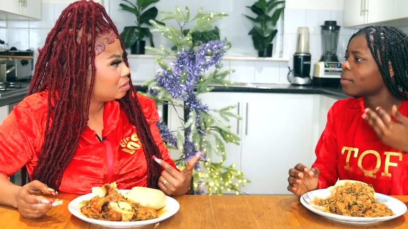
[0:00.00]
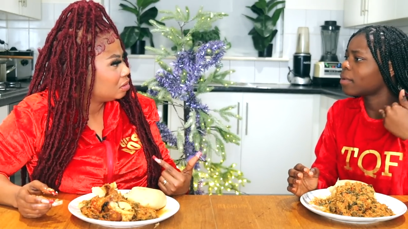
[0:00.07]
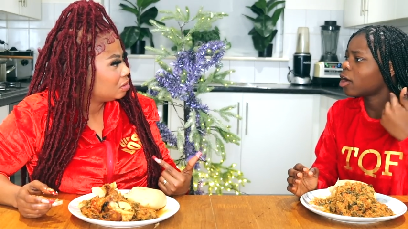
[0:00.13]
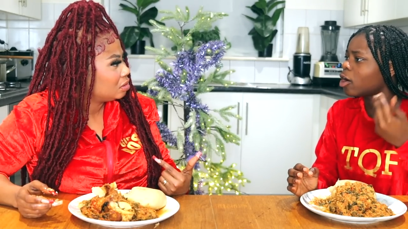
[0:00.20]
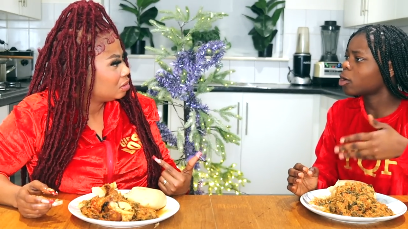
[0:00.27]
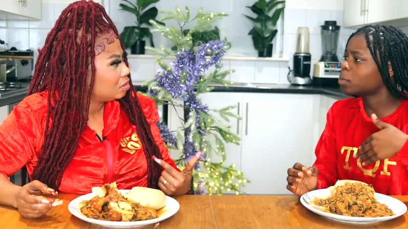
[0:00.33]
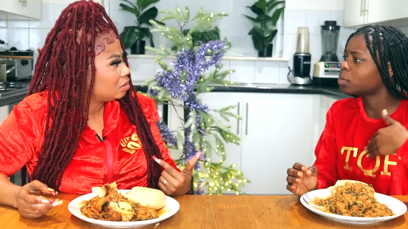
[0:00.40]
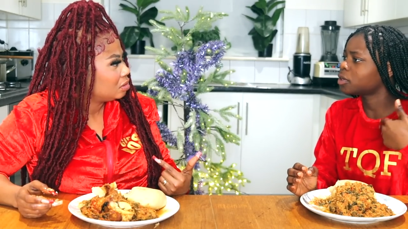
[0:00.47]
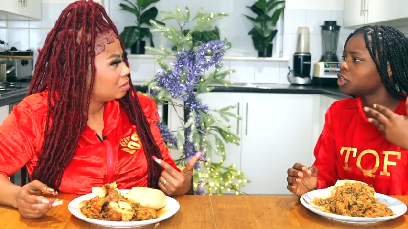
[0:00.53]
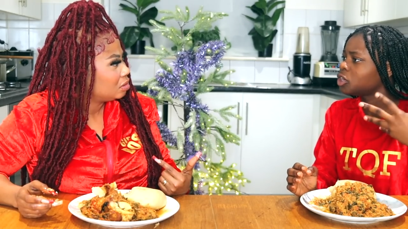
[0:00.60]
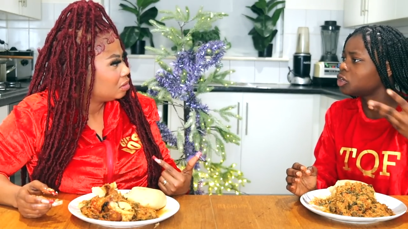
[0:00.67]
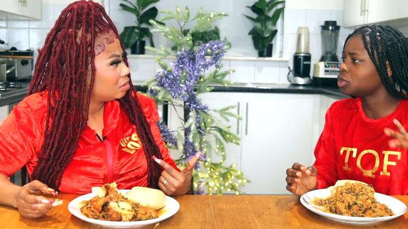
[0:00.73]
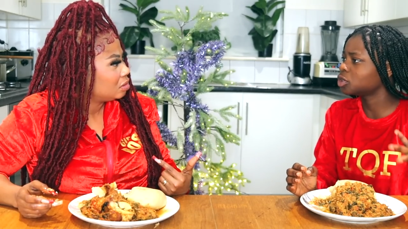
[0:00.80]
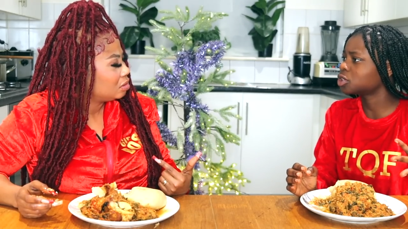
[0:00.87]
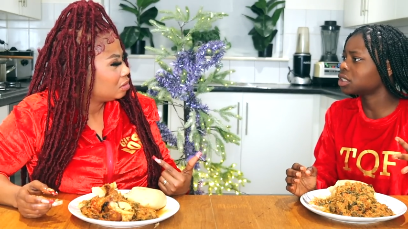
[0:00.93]
Speaker 1: I'm
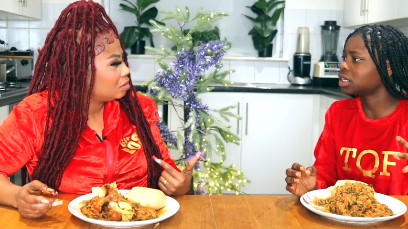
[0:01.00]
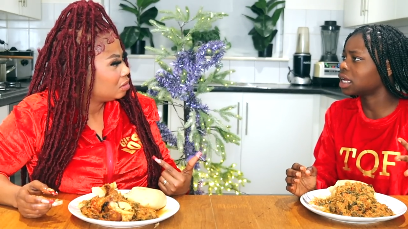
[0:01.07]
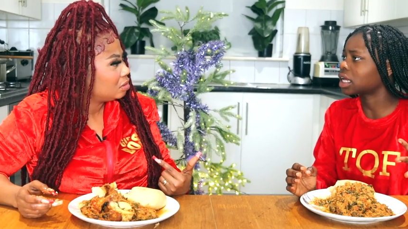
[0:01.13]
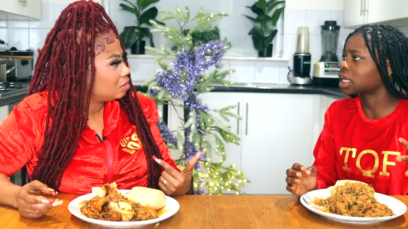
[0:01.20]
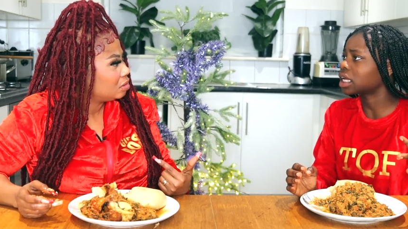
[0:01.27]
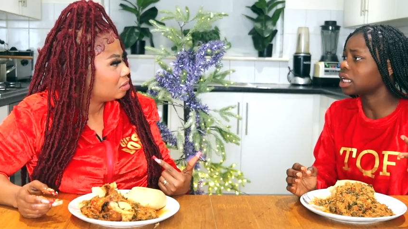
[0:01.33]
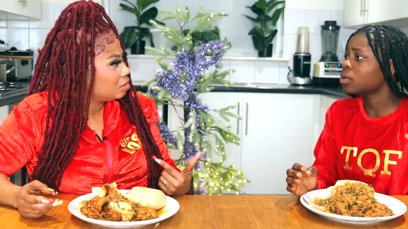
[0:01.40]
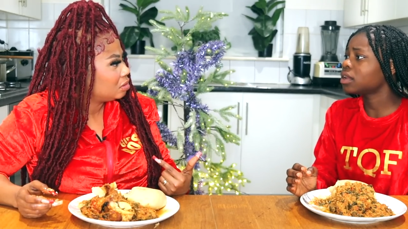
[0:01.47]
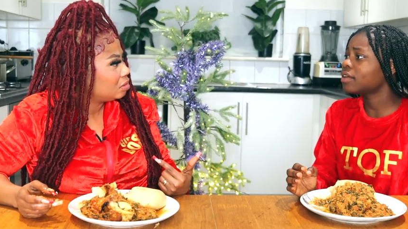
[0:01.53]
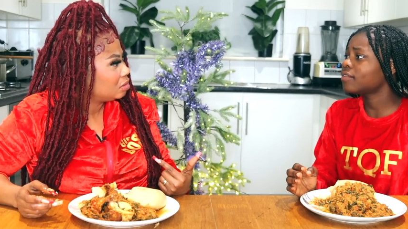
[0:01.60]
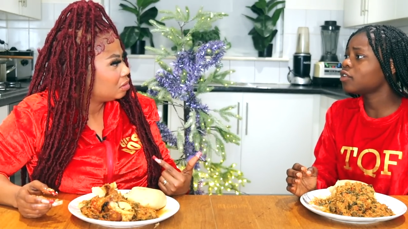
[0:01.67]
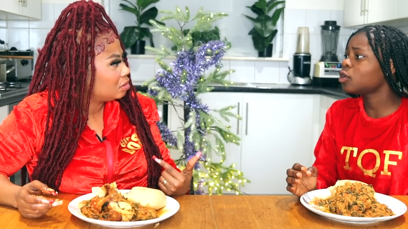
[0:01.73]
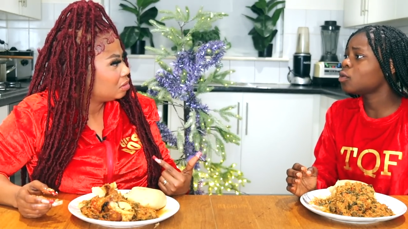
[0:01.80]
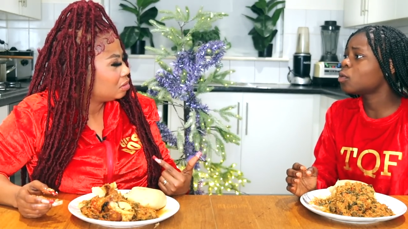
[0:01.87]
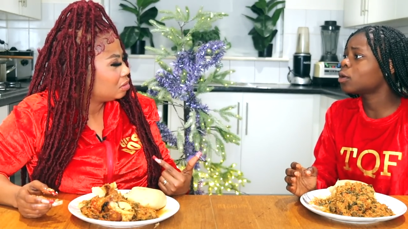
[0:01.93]
helping you so that
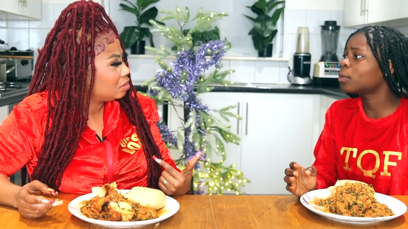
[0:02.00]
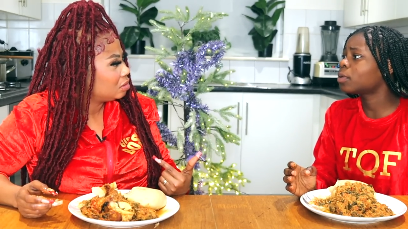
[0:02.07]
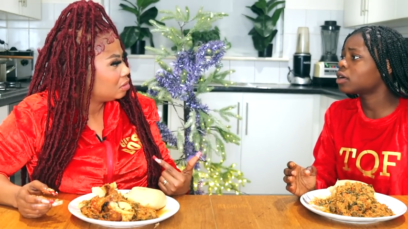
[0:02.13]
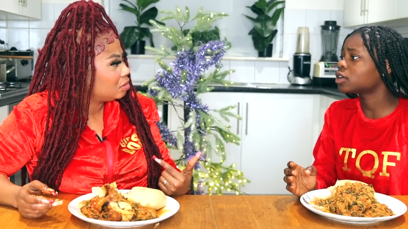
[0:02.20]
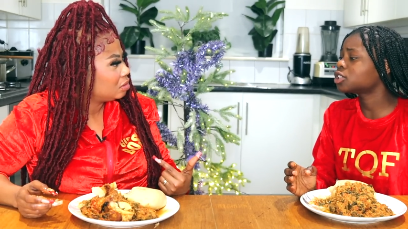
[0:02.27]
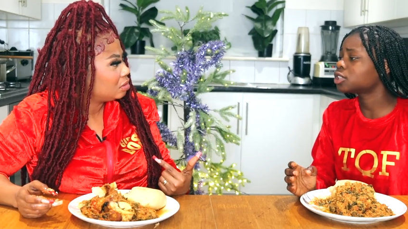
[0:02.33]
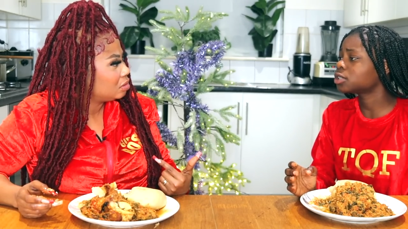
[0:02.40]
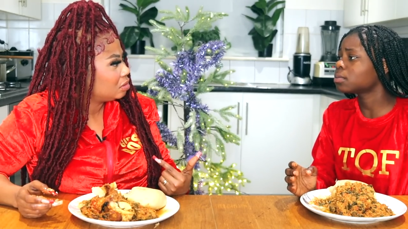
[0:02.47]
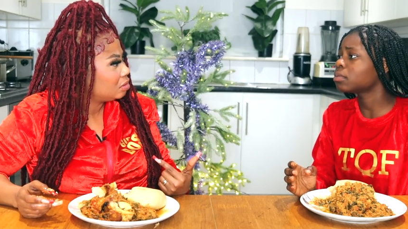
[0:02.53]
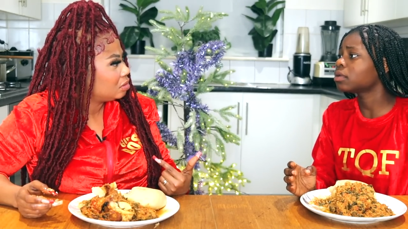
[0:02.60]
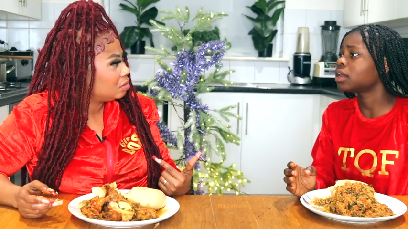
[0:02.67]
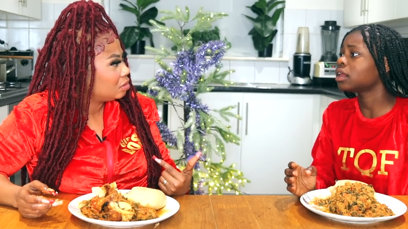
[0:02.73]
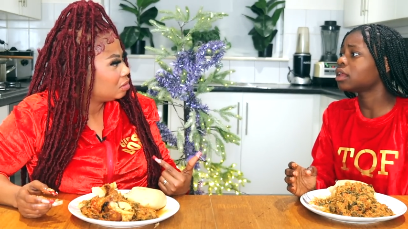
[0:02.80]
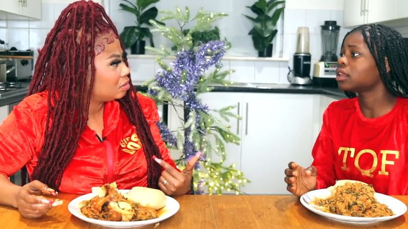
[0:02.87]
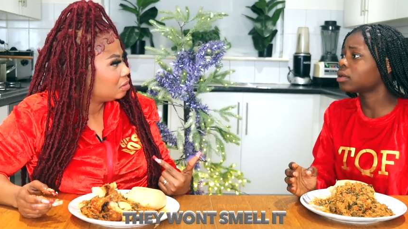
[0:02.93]
whenever you walk past
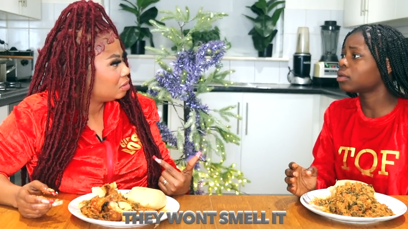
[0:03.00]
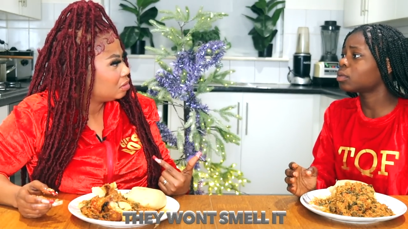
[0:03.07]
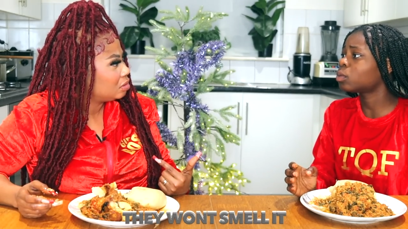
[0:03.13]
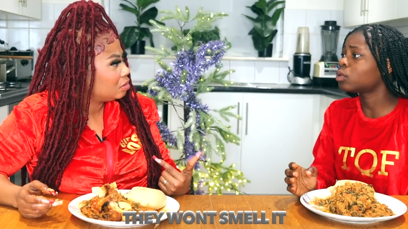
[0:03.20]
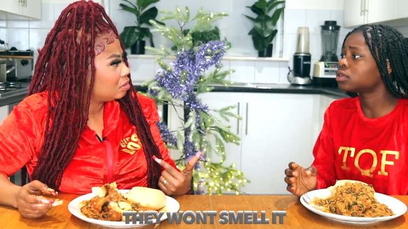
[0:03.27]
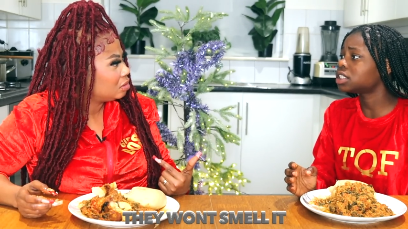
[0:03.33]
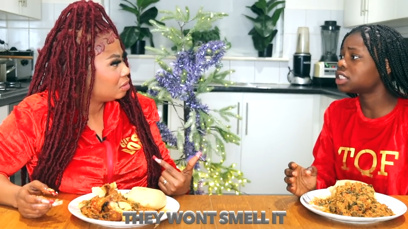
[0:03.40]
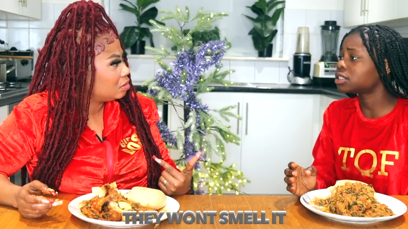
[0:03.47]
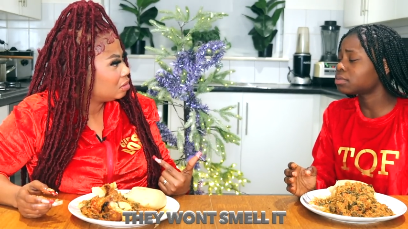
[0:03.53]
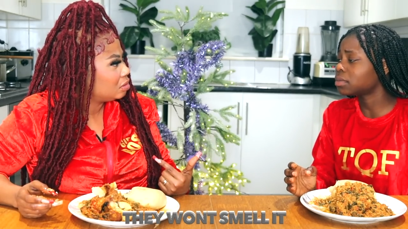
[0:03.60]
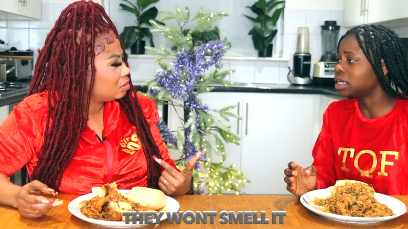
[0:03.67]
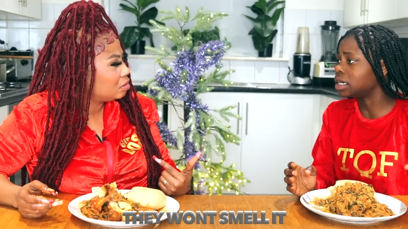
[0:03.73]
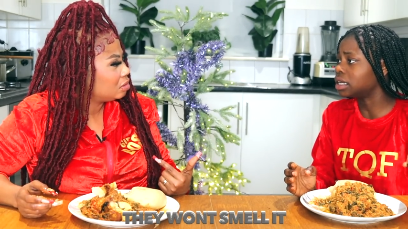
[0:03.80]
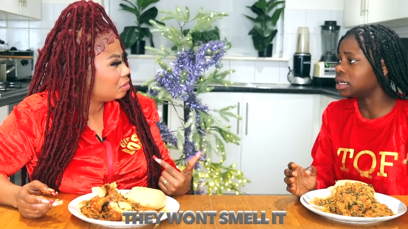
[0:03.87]
somebody, they won't smell